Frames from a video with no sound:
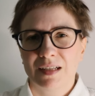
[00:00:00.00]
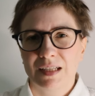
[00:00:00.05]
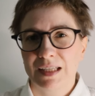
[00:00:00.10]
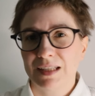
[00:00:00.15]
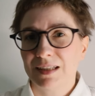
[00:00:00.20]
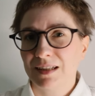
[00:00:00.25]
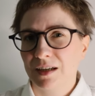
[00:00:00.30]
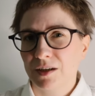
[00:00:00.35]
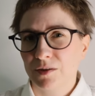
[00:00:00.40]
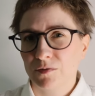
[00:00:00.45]

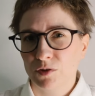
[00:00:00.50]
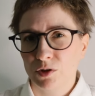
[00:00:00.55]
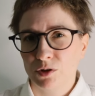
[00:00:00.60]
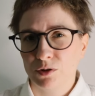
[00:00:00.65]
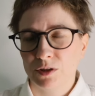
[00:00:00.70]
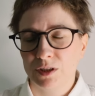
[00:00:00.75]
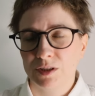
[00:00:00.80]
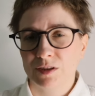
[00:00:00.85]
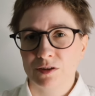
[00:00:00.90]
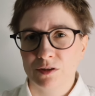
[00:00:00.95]
Lately I've
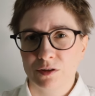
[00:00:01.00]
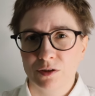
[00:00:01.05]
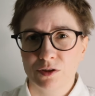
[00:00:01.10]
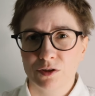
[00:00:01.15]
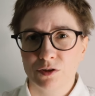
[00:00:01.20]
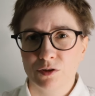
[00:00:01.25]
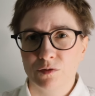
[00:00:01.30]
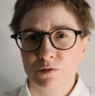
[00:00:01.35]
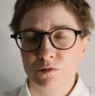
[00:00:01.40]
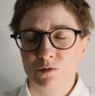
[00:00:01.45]
noticed
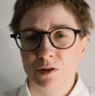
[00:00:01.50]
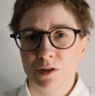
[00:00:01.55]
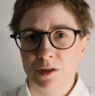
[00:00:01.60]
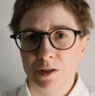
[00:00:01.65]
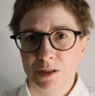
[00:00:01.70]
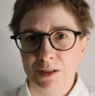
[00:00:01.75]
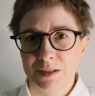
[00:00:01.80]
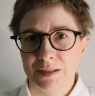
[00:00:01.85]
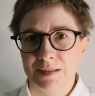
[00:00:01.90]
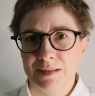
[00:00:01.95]
lots of
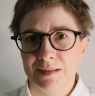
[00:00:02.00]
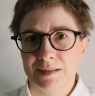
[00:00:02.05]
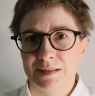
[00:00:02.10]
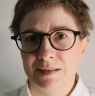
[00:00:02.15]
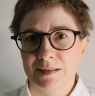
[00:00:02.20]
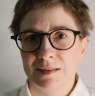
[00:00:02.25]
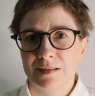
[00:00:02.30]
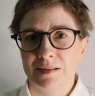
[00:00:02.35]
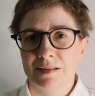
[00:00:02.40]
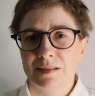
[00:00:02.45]

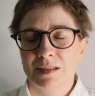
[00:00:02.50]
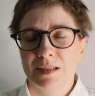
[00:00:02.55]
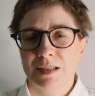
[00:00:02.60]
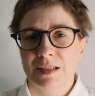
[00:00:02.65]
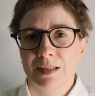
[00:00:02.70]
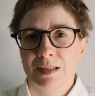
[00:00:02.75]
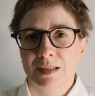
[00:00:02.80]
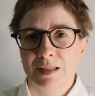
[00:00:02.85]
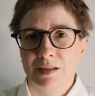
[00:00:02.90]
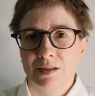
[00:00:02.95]
artists
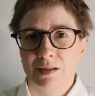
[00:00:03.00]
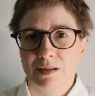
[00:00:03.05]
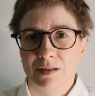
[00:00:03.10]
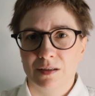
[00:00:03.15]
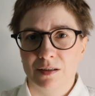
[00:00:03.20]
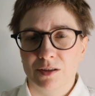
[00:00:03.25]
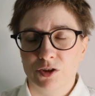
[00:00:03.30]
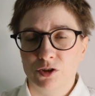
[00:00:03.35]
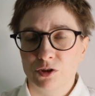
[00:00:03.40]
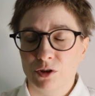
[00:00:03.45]

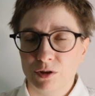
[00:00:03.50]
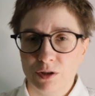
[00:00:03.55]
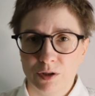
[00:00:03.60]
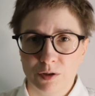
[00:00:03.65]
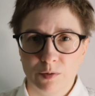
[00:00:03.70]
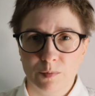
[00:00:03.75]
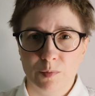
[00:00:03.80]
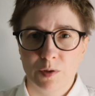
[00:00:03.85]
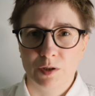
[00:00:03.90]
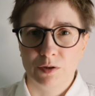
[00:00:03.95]

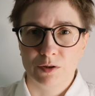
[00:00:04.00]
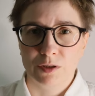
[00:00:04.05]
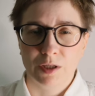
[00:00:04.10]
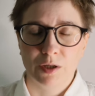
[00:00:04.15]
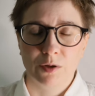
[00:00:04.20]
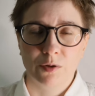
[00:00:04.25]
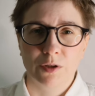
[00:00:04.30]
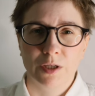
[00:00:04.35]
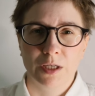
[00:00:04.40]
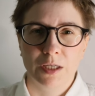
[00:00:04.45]
talking about
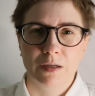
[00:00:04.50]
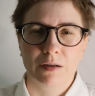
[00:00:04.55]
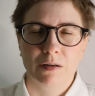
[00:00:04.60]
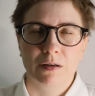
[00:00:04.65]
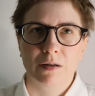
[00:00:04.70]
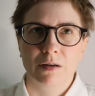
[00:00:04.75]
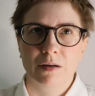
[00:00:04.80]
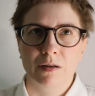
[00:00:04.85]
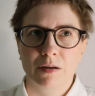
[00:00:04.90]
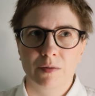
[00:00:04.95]
how they
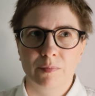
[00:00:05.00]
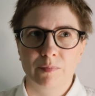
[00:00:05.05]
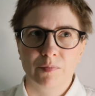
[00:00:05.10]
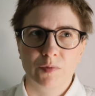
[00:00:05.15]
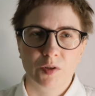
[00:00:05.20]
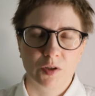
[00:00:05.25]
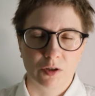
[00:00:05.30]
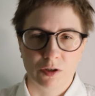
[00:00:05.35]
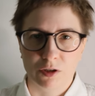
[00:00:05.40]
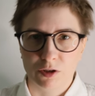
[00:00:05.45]
are
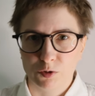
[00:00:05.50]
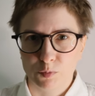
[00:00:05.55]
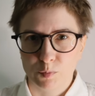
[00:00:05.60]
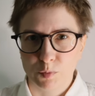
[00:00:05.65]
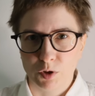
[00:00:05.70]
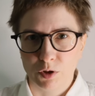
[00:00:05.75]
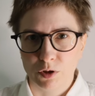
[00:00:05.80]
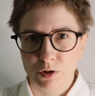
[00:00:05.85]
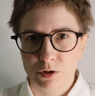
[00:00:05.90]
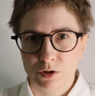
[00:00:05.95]
art
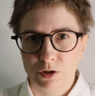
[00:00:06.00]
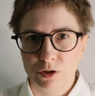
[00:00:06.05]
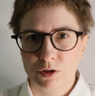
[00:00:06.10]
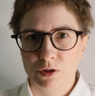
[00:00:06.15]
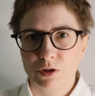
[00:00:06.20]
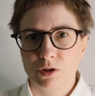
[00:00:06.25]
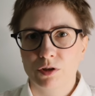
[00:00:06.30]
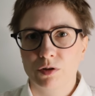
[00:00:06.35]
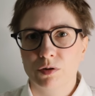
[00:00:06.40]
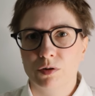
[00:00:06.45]
blocked
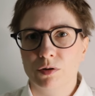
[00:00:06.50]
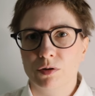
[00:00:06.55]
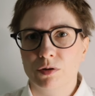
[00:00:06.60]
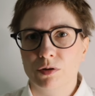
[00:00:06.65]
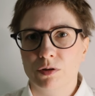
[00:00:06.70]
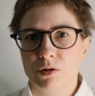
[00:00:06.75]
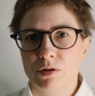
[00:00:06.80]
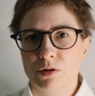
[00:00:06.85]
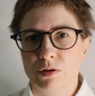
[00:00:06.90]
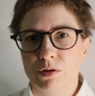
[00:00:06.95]

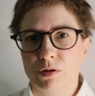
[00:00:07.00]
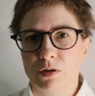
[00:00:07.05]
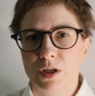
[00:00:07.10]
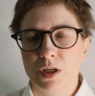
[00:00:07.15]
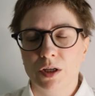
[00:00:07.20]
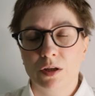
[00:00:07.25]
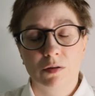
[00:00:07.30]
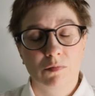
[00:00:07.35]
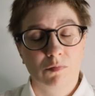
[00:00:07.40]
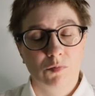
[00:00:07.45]
or
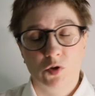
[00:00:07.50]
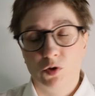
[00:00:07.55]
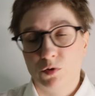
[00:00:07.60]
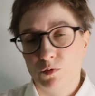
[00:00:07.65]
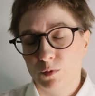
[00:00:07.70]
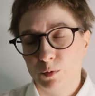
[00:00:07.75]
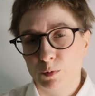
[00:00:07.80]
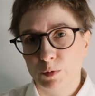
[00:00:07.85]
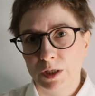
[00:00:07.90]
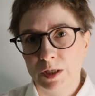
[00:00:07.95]

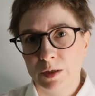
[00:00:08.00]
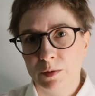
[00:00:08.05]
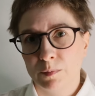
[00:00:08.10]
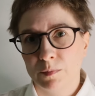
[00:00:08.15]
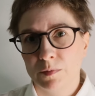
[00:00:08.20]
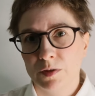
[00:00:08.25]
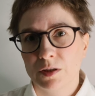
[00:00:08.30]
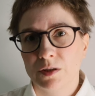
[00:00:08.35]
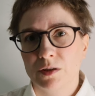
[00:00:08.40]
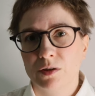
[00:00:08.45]

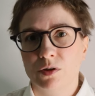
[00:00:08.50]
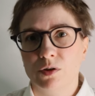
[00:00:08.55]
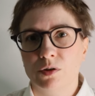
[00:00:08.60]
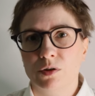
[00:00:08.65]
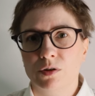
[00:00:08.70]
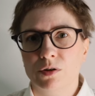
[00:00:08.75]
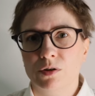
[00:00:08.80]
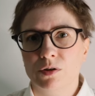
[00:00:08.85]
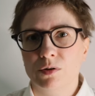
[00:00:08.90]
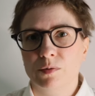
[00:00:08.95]
overwhelmed
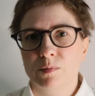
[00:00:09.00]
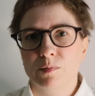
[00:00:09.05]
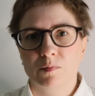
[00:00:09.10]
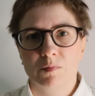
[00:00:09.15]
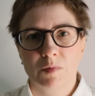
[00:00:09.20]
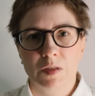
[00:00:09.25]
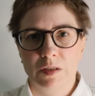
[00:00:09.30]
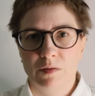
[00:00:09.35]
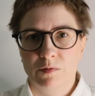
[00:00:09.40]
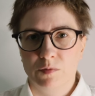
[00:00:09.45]
or
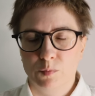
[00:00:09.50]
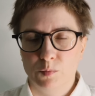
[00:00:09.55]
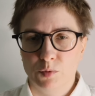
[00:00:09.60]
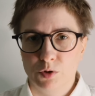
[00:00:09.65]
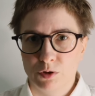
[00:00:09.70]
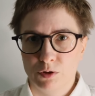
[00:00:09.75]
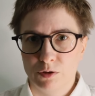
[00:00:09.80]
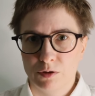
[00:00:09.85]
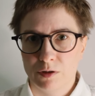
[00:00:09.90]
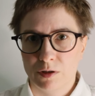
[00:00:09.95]
even
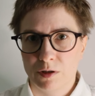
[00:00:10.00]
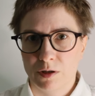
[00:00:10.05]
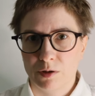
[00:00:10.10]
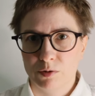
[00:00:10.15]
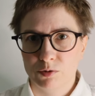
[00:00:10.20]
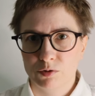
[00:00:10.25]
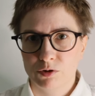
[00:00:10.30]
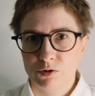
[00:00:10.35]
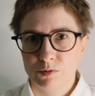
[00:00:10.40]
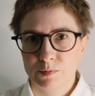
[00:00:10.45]
burnt
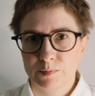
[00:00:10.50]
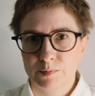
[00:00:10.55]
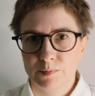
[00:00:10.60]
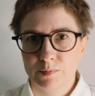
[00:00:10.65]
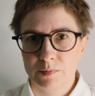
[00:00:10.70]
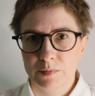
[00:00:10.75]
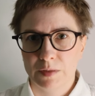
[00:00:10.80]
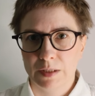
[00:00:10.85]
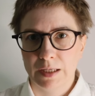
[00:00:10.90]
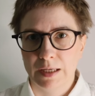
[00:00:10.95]
out.
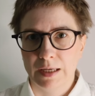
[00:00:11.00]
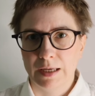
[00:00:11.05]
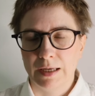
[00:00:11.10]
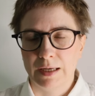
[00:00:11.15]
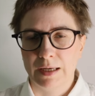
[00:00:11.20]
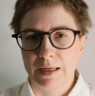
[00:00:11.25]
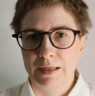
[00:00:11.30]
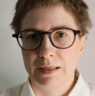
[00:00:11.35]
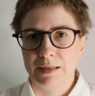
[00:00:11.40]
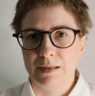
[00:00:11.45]

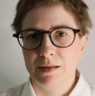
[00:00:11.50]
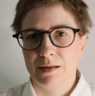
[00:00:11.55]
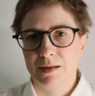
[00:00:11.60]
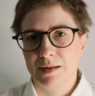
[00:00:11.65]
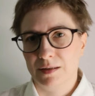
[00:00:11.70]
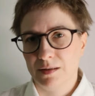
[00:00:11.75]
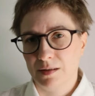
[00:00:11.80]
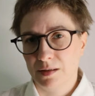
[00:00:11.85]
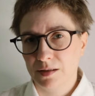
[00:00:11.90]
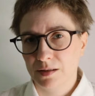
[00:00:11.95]
And
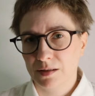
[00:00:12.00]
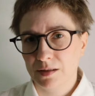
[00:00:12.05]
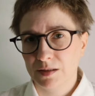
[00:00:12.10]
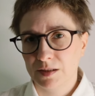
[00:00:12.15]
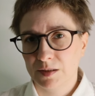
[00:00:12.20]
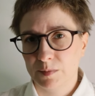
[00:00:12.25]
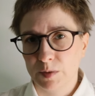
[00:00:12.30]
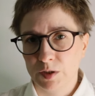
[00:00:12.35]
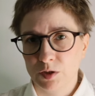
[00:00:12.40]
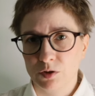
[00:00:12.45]
I think
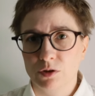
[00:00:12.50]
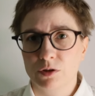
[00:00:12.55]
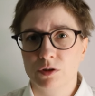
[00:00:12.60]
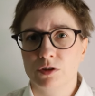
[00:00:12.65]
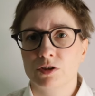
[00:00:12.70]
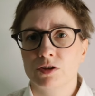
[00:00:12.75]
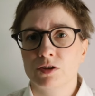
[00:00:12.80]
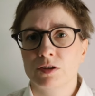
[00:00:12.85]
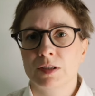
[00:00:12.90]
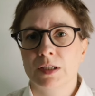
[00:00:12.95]
it's
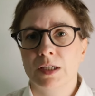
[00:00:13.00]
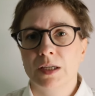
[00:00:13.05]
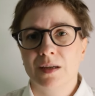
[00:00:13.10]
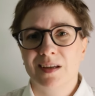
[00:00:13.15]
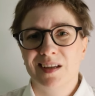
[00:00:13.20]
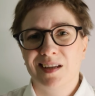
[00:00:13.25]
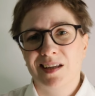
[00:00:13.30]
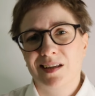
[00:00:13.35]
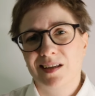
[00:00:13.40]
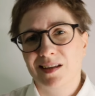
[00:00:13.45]
because
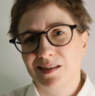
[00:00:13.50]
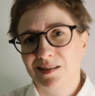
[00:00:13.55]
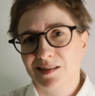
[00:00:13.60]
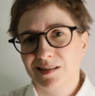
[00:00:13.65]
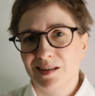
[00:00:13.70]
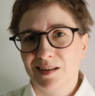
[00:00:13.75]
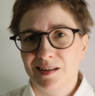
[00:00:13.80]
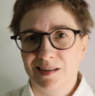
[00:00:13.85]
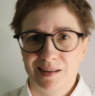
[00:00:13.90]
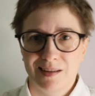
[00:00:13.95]
it's
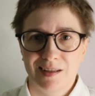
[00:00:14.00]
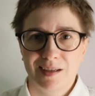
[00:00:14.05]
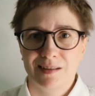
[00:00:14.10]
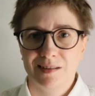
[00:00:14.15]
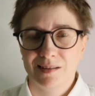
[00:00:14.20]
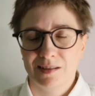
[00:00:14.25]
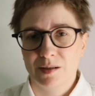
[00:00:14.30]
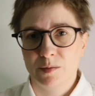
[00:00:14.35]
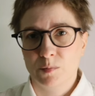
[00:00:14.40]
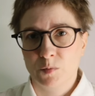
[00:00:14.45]
kind of
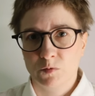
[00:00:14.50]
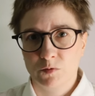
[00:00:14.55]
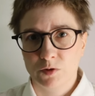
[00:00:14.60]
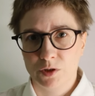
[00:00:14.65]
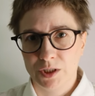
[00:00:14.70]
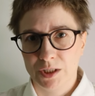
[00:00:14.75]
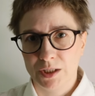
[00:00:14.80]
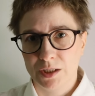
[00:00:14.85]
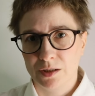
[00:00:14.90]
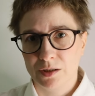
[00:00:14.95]
that time of
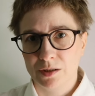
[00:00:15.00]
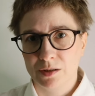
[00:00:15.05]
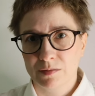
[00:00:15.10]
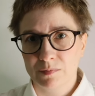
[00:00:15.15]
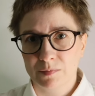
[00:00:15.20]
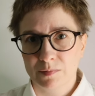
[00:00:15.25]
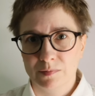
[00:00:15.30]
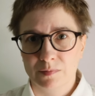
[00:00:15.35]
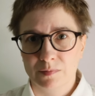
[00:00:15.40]
the year.